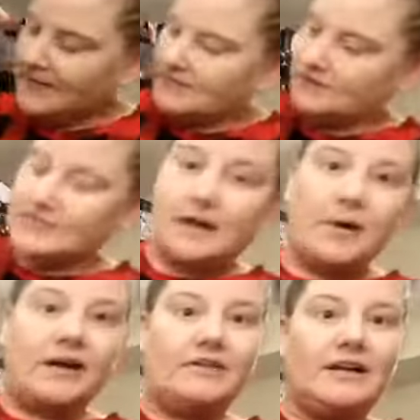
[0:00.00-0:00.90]
So it's got a
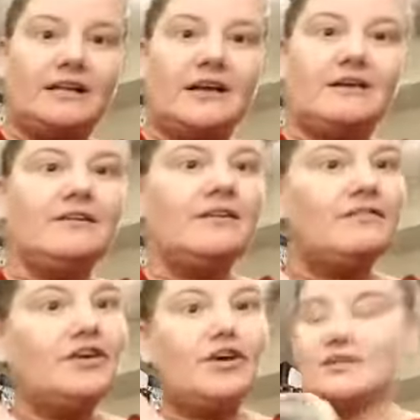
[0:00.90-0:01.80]
pocket right in there
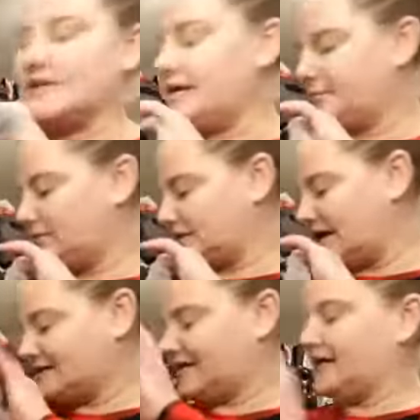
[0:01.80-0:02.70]
for you to
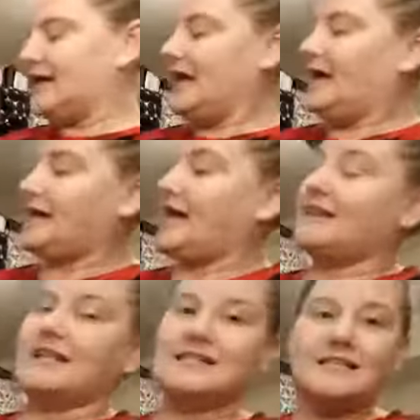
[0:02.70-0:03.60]
toss it. And again,
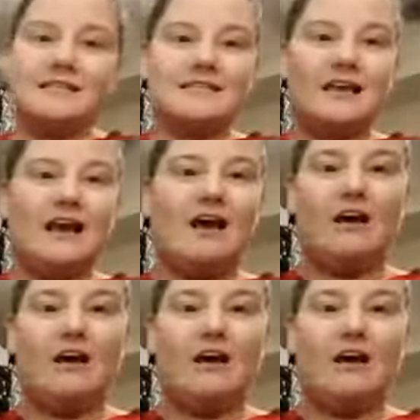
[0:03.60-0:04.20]
this is the